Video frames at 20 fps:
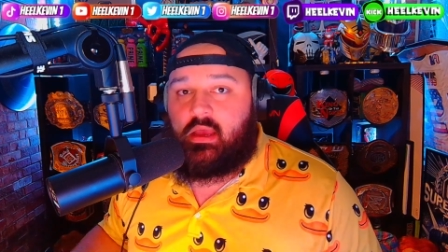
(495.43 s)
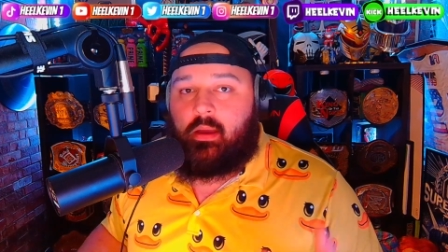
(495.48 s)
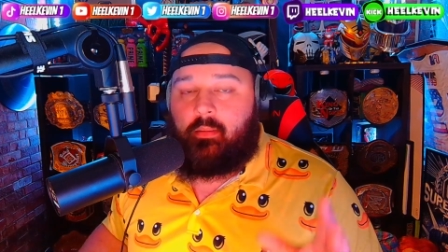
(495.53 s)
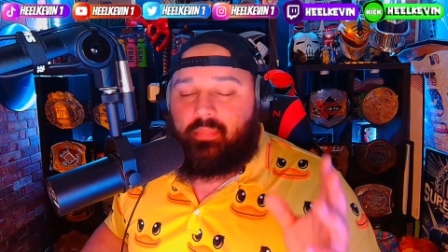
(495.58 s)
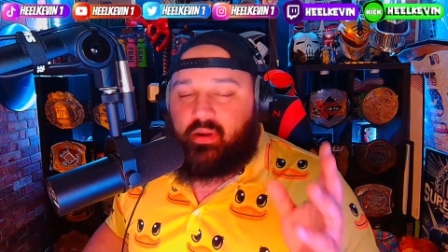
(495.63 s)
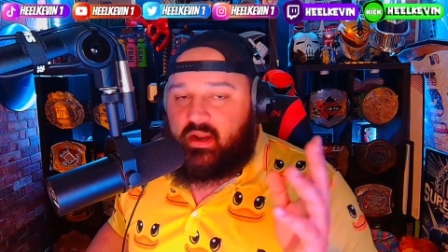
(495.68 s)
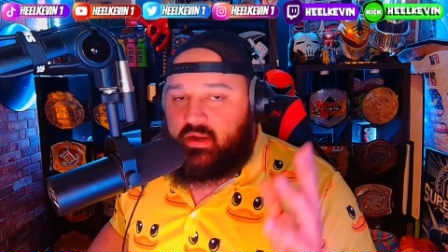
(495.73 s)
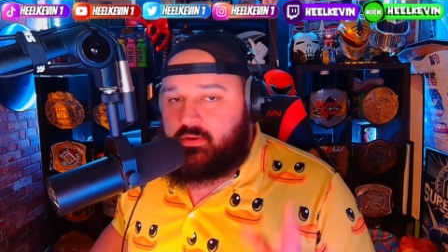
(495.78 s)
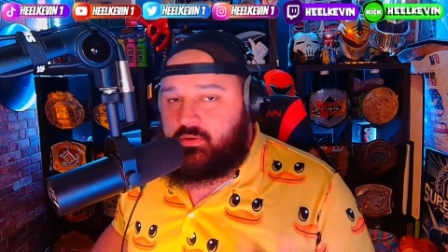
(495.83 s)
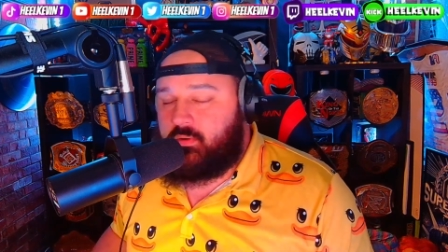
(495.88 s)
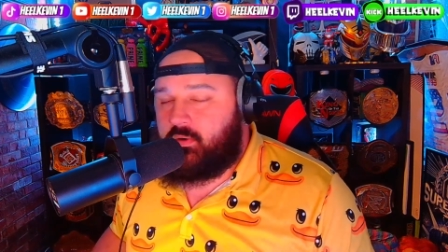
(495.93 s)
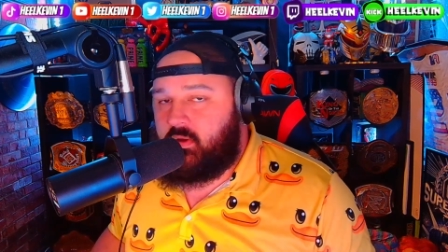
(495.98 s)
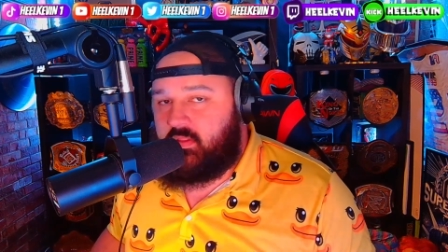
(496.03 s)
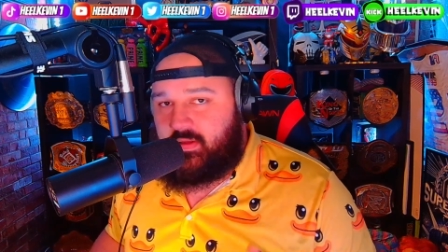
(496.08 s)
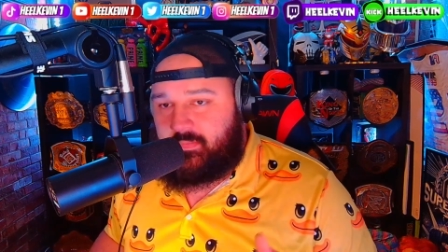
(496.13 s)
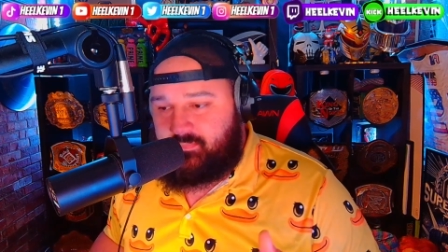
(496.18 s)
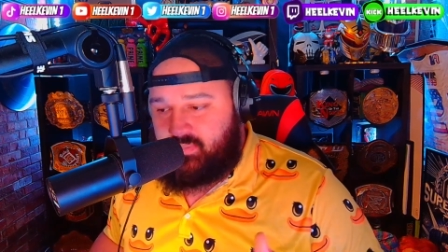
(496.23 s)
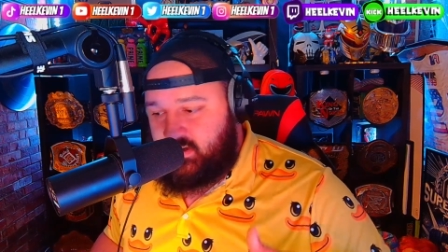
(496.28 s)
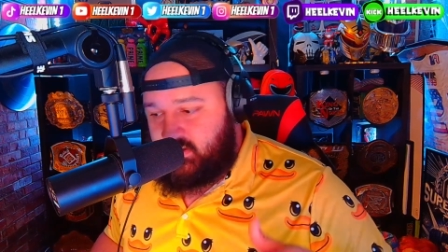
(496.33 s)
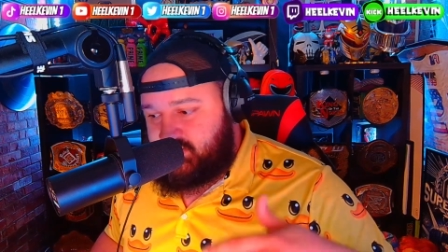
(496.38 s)
but I do know
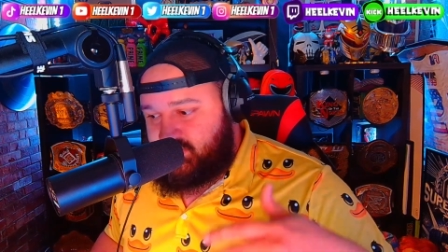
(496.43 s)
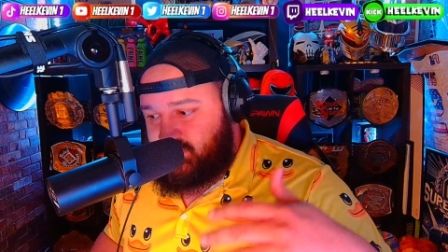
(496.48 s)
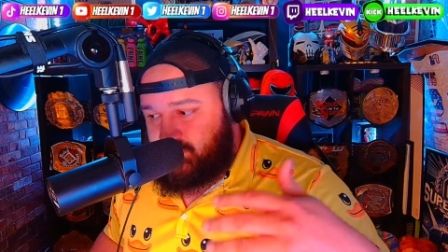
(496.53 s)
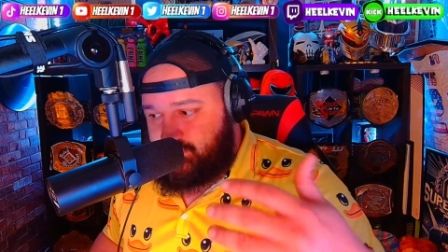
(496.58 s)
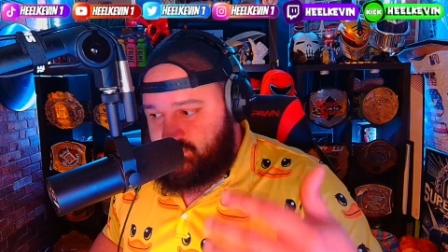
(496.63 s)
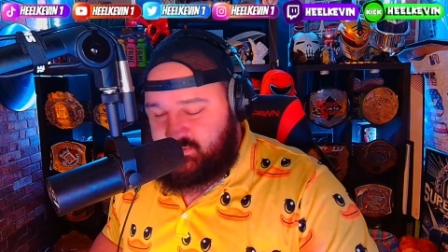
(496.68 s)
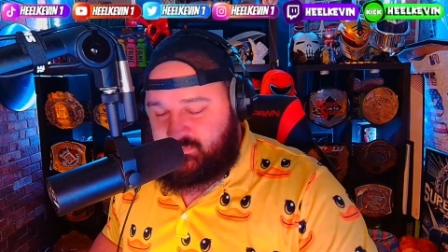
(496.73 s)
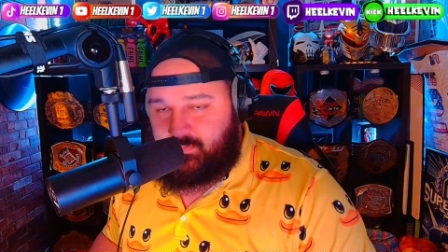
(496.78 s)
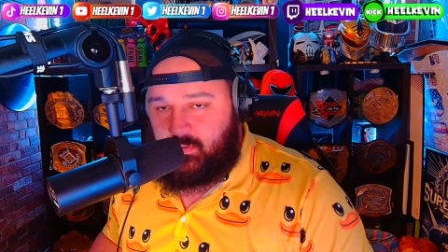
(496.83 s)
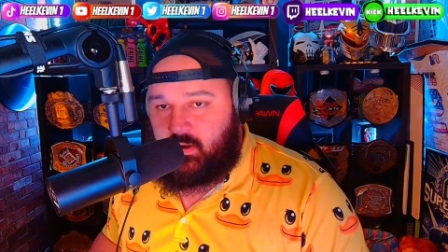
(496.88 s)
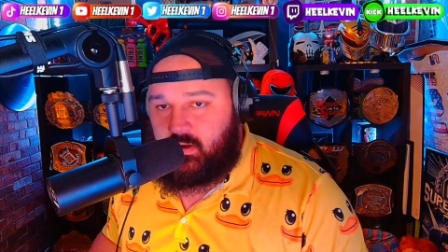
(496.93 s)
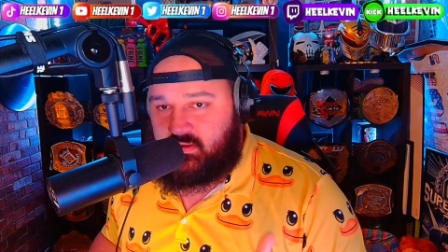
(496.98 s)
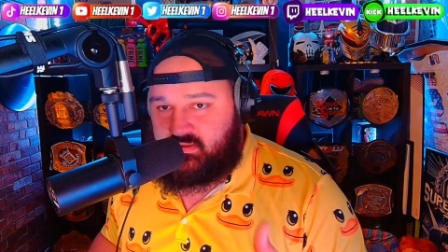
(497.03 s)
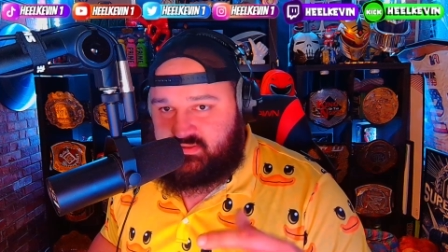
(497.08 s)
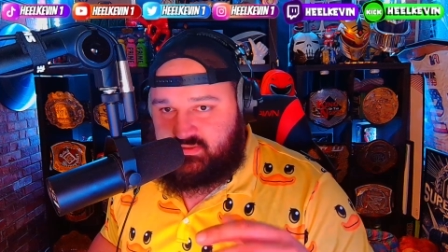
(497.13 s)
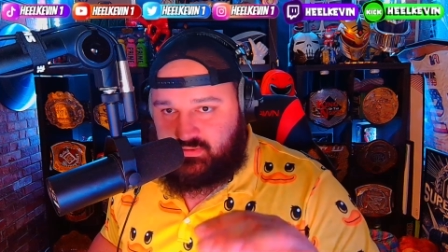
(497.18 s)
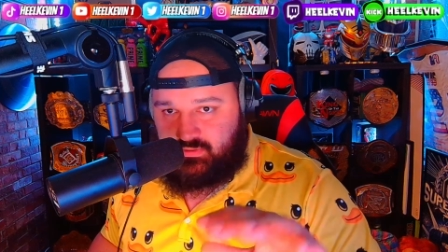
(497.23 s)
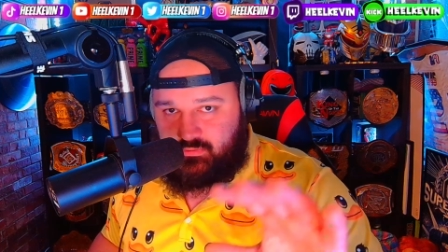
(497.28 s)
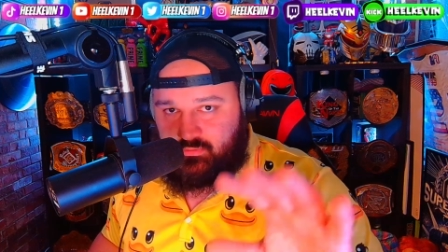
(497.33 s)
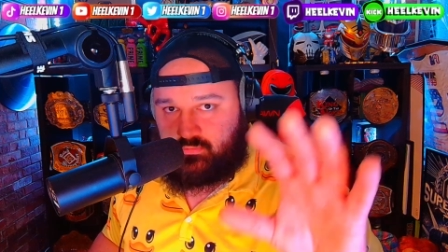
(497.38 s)
that Beartooth responds
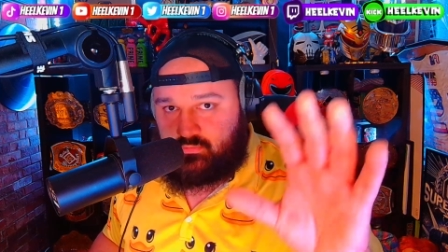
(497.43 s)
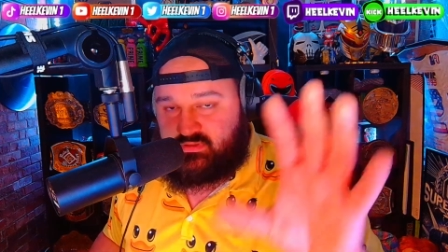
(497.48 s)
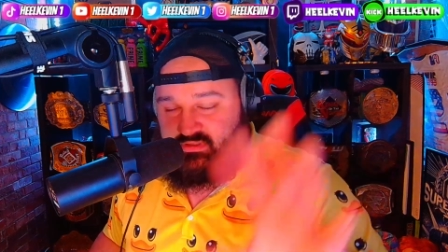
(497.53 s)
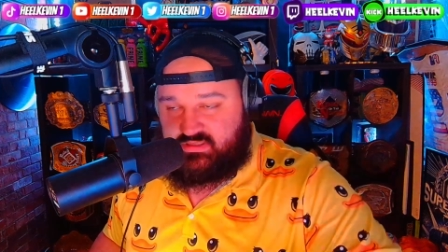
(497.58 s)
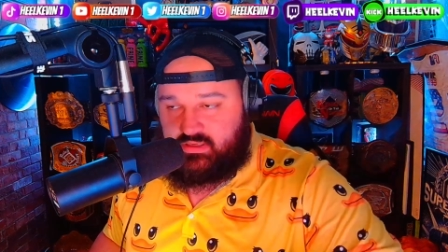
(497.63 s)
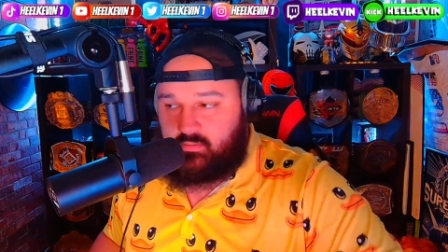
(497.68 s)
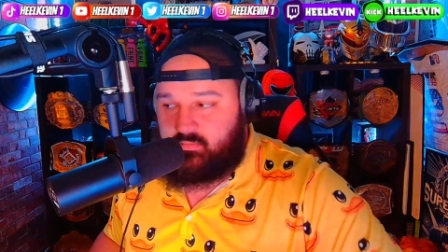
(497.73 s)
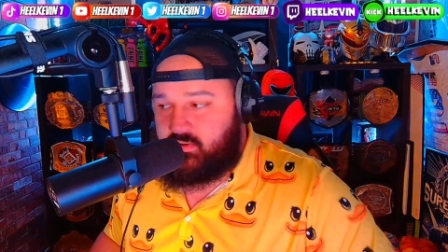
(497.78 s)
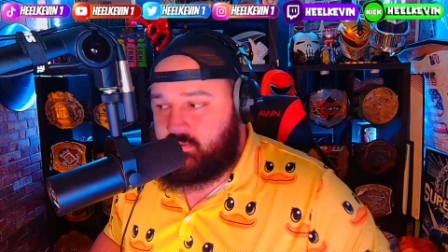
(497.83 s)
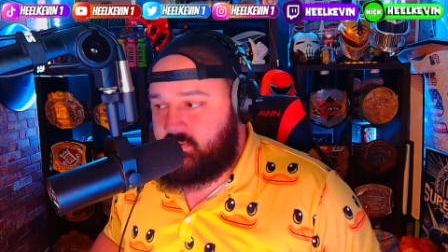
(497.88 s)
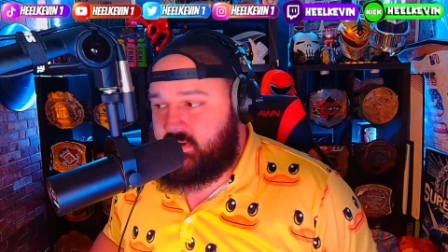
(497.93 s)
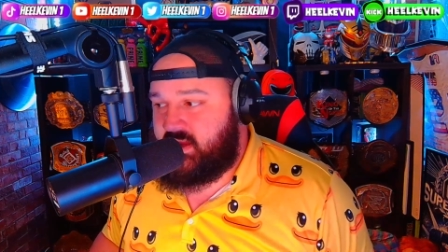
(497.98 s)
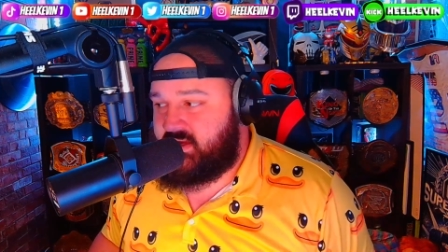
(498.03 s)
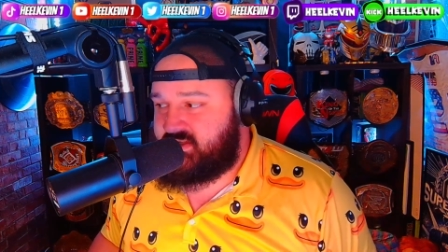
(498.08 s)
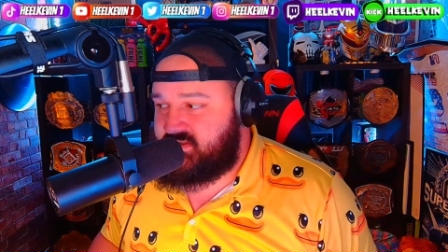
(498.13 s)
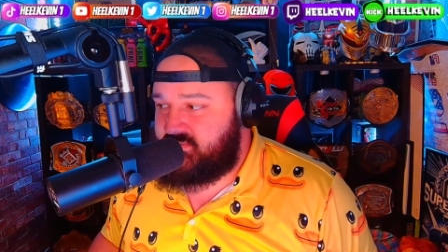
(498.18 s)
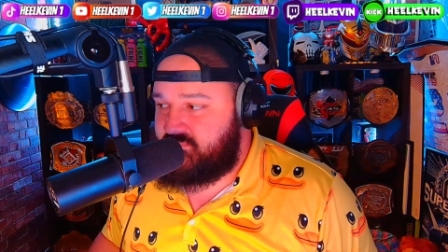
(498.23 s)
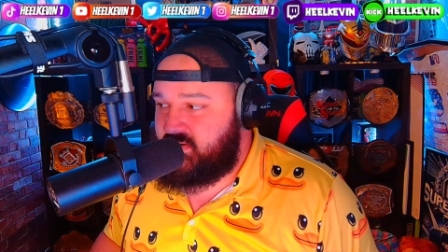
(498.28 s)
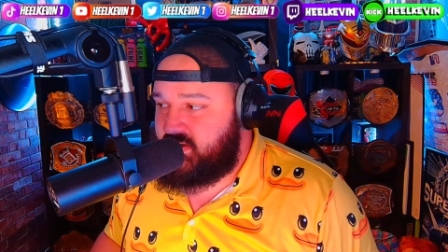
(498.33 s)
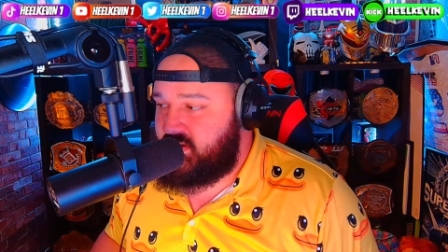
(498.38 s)
to some of the
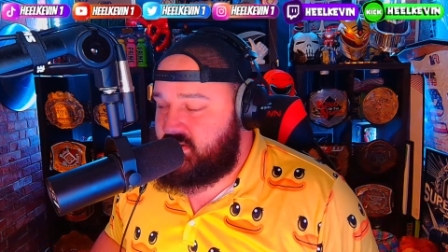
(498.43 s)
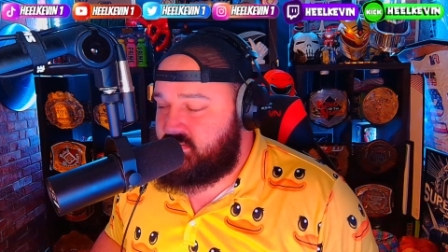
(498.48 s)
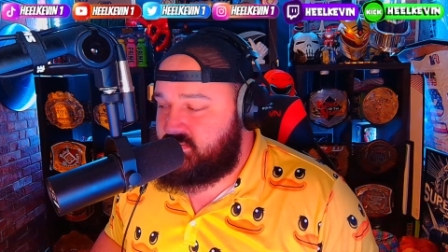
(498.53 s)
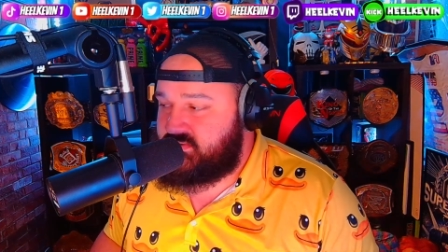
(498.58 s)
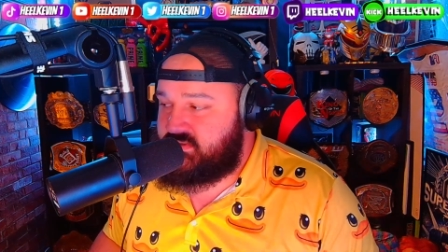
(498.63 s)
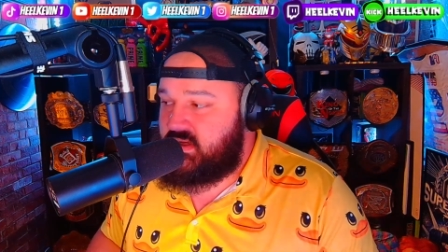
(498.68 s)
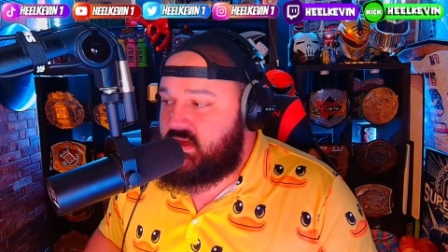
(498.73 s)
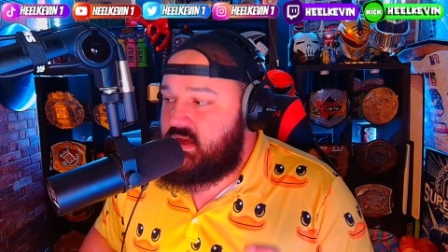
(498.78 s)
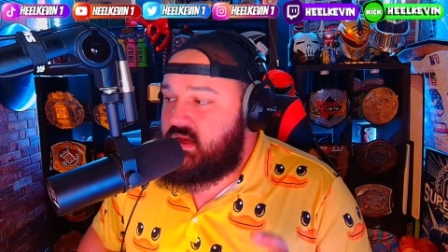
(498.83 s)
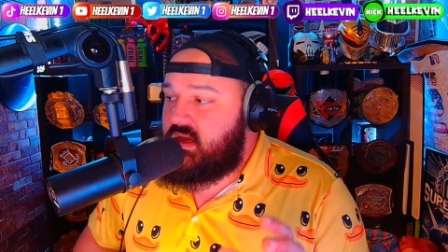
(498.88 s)
reaction videos.